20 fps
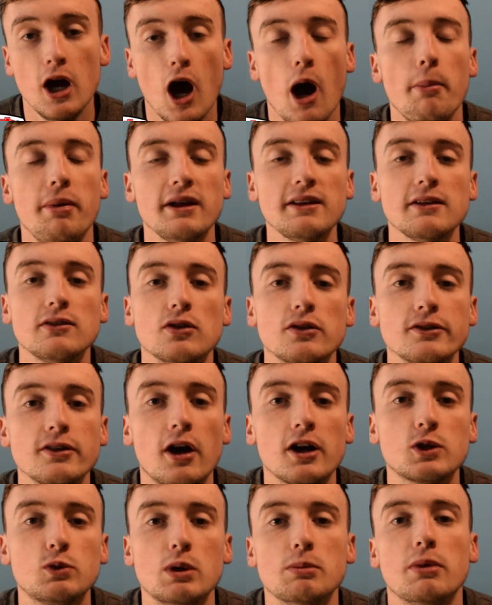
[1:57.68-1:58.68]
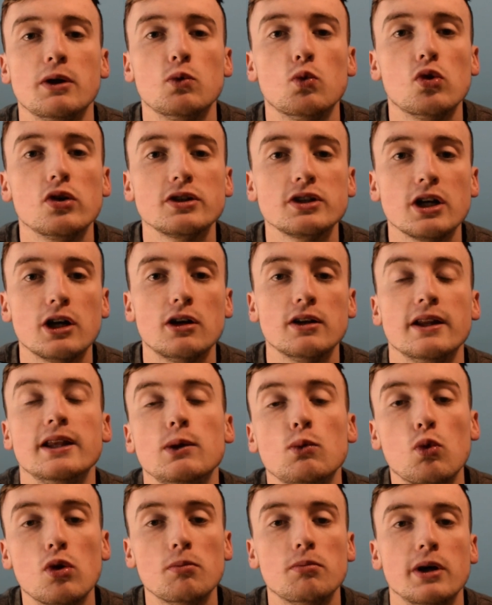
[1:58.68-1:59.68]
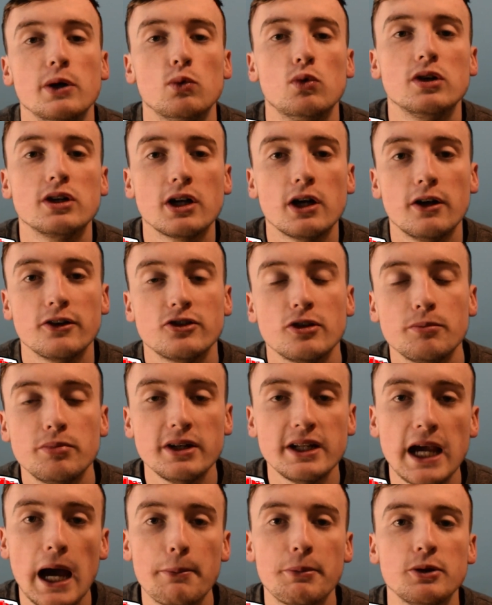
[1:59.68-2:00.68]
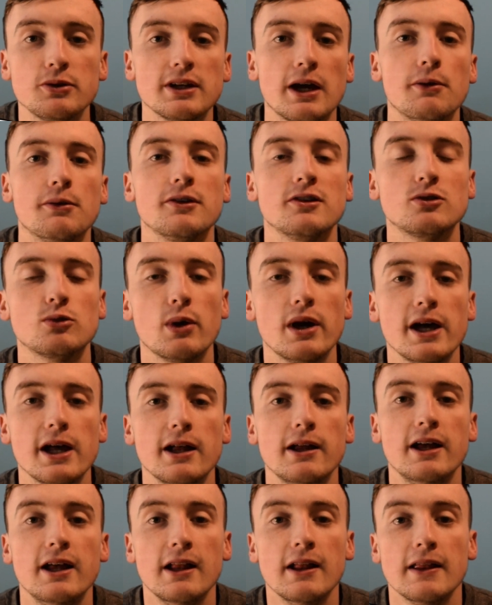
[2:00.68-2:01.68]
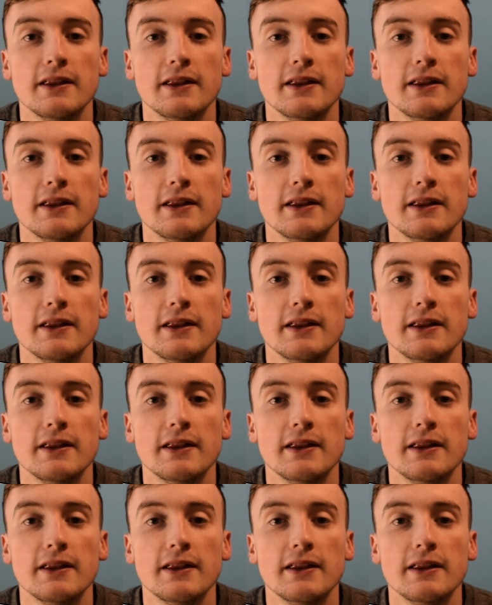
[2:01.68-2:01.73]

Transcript: I predicted Dundalk to win by 1 goal and they won by 1 goal, so I'm pretty happy with that one as well.